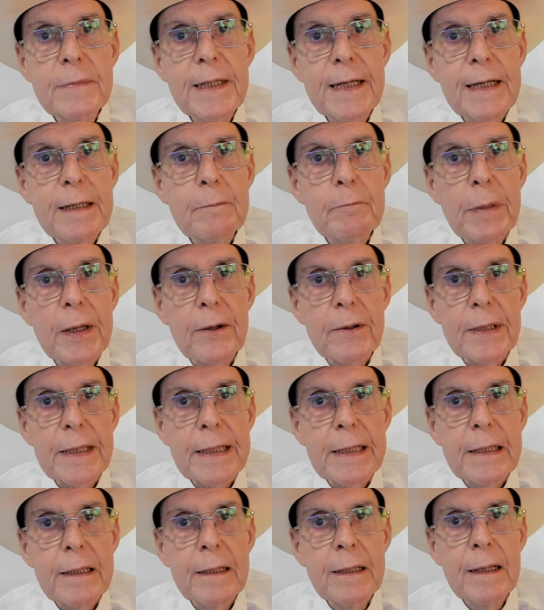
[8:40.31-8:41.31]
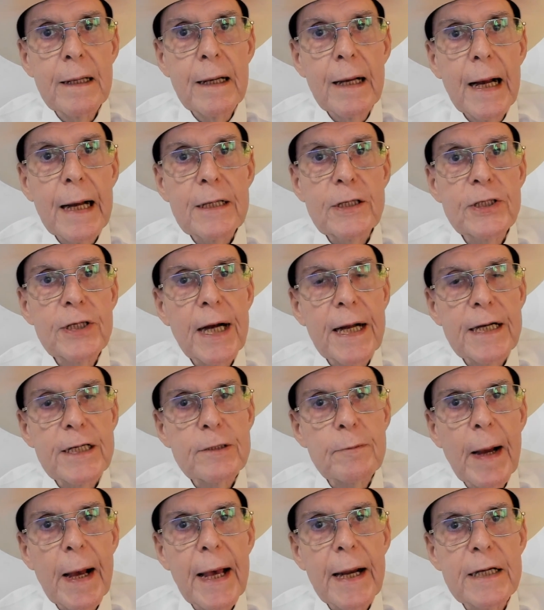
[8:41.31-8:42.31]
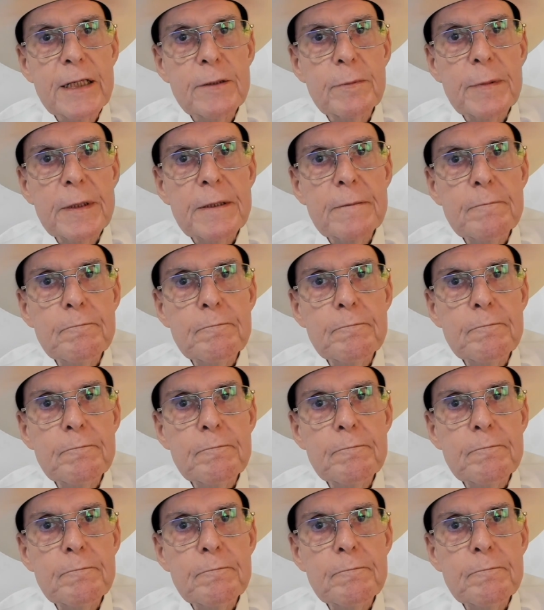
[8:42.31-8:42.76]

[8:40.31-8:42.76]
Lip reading: team building, and change management.